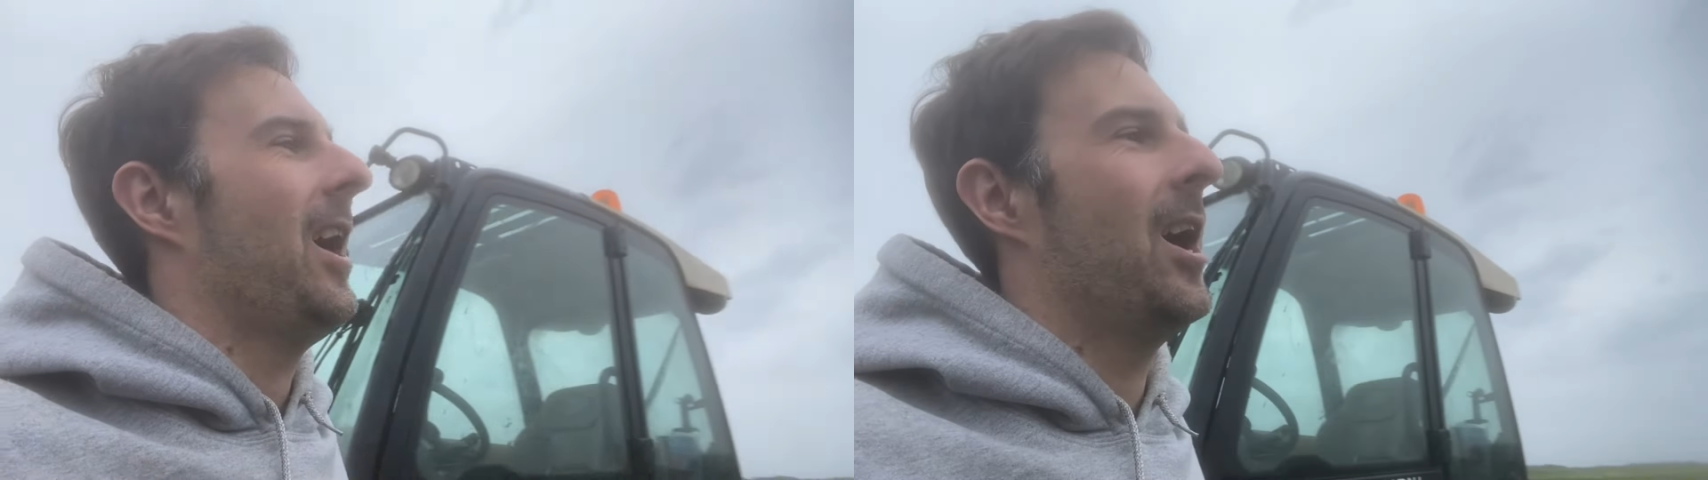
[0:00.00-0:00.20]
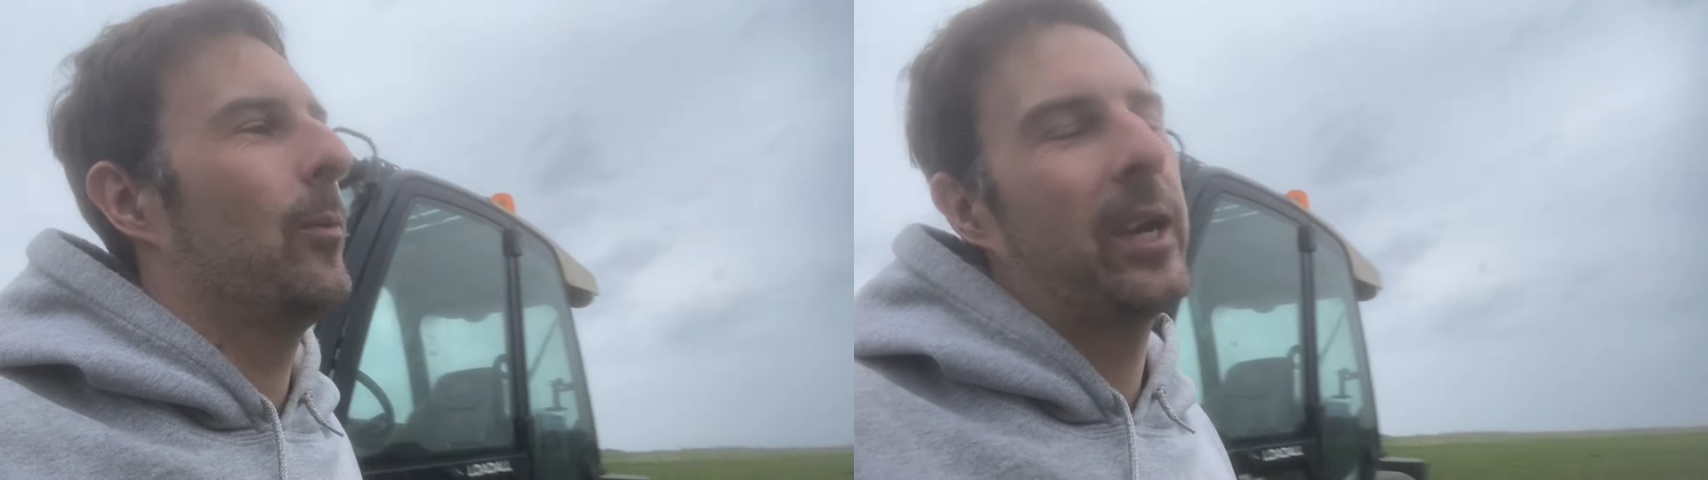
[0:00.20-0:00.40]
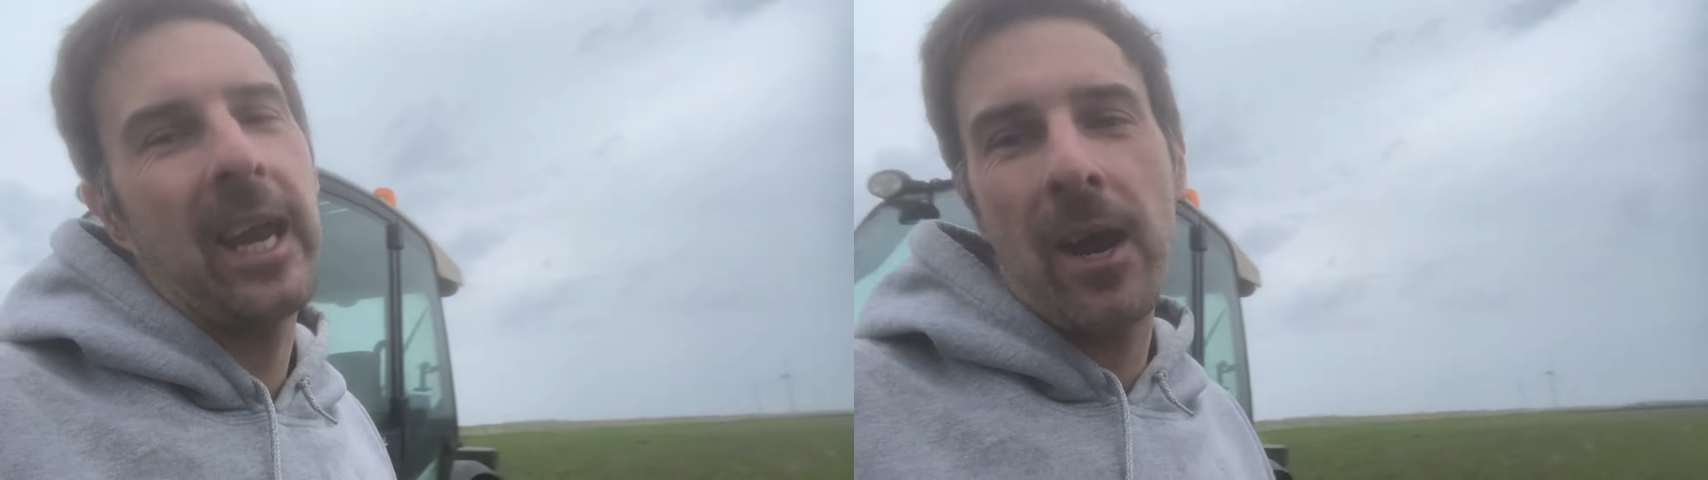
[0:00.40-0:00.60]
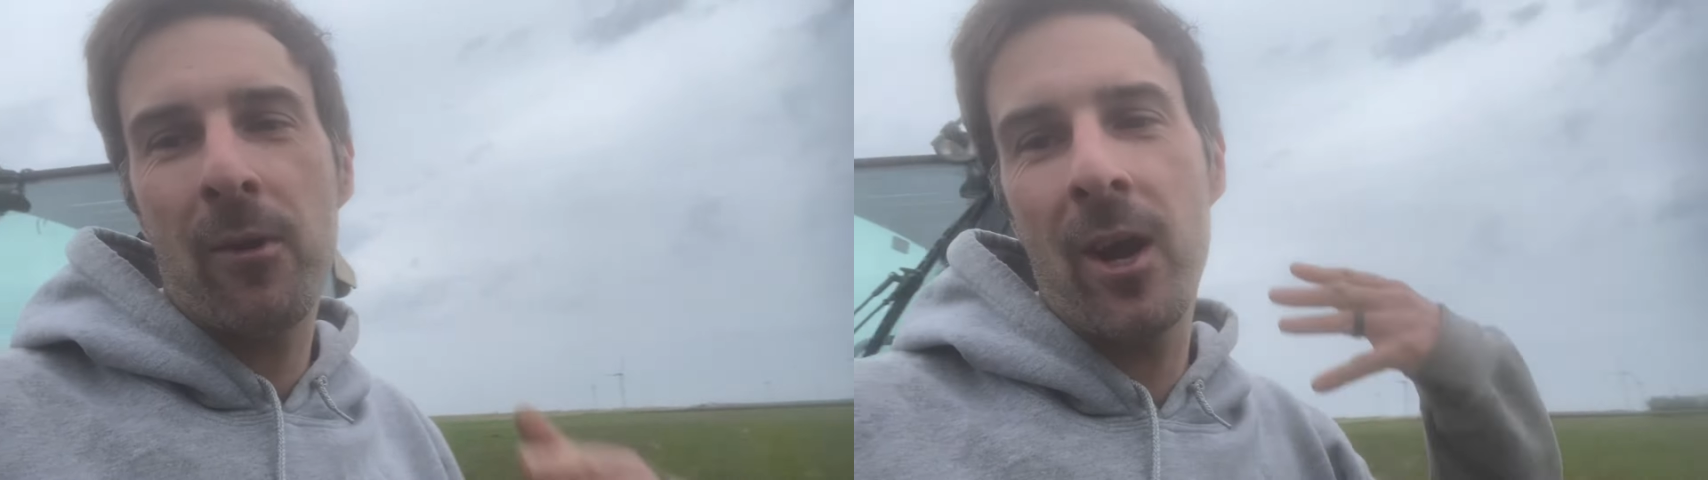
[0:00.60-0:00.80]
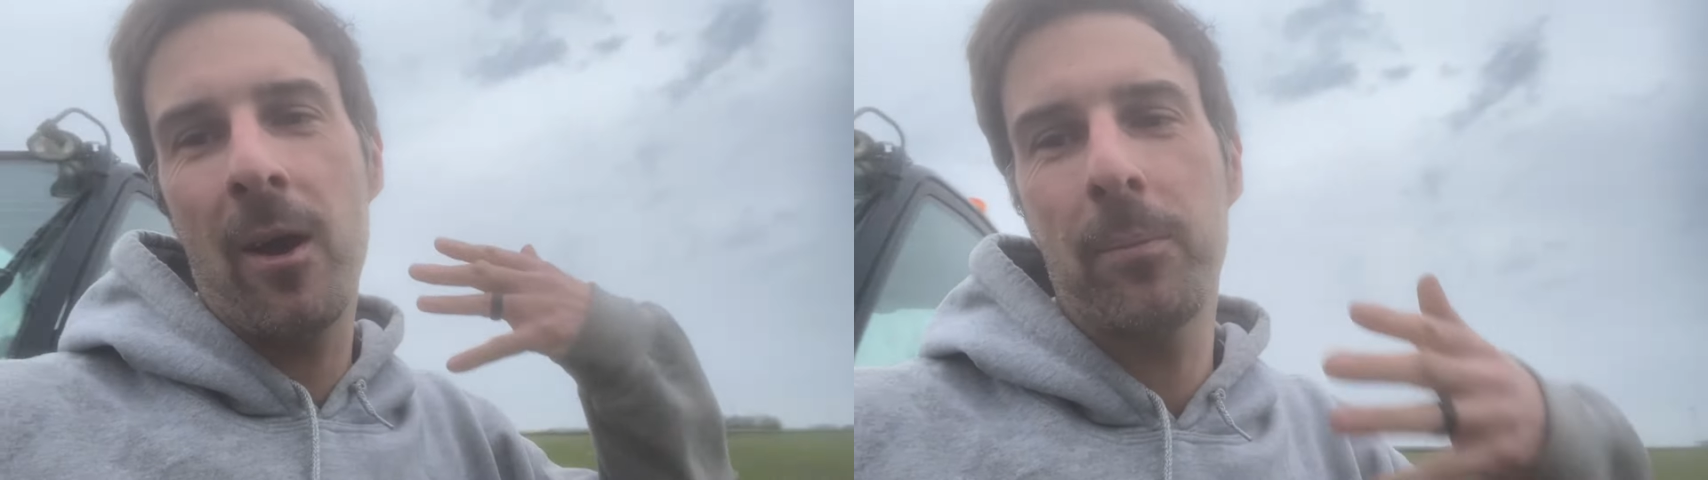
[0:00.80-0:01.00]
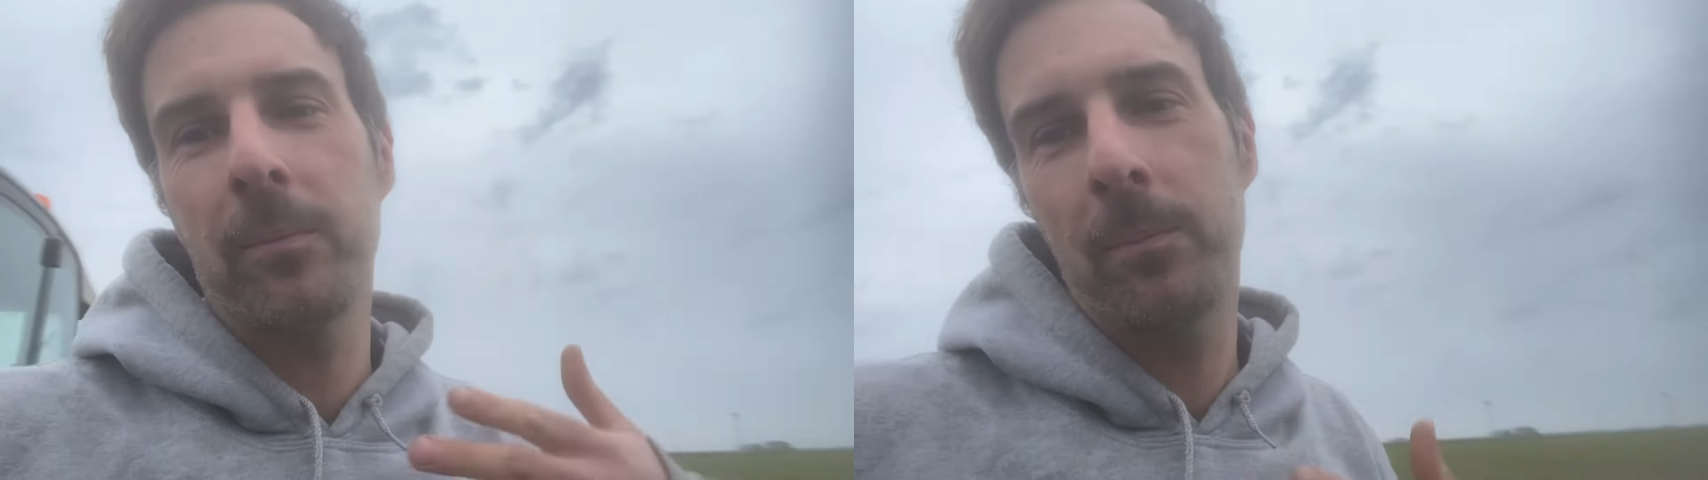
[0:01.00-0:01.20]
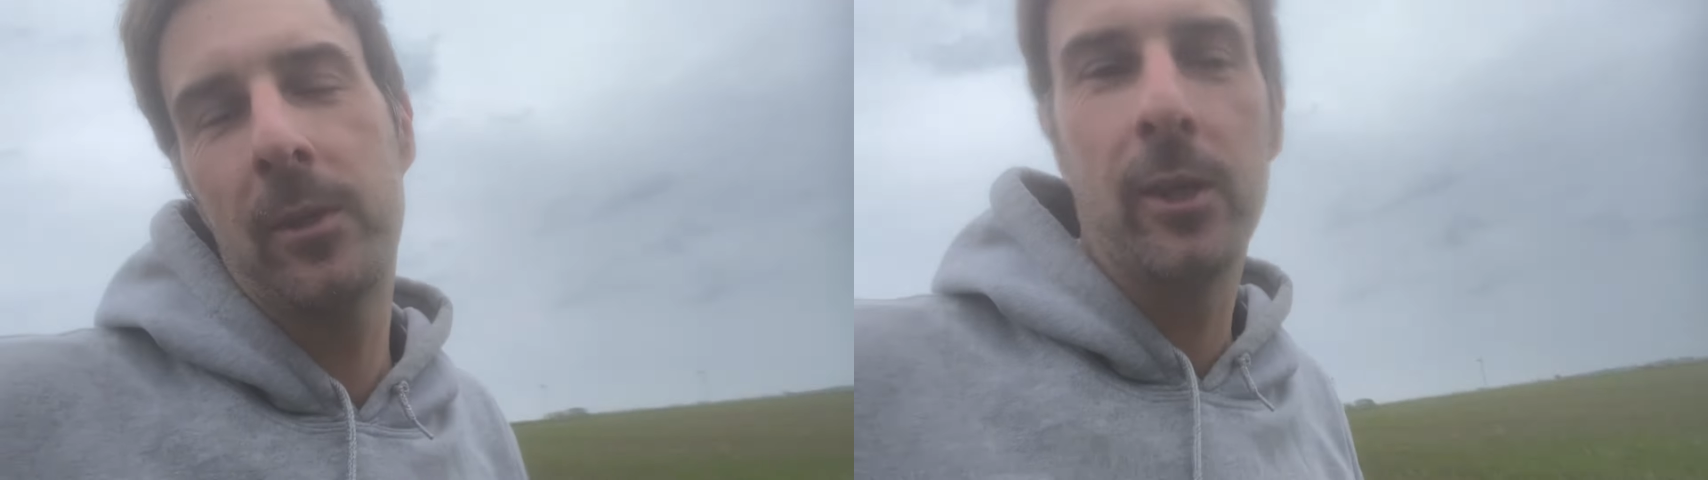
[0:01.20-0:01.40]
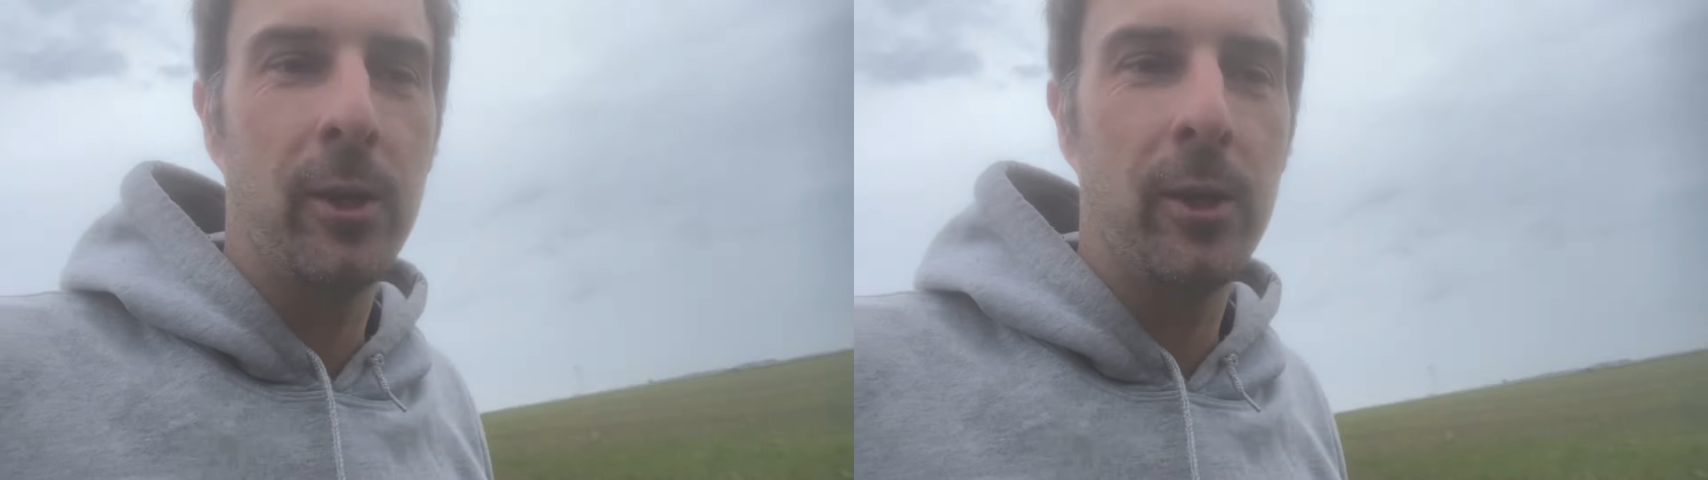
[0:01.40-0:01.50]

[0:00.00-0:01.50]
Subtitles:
we're gearing up to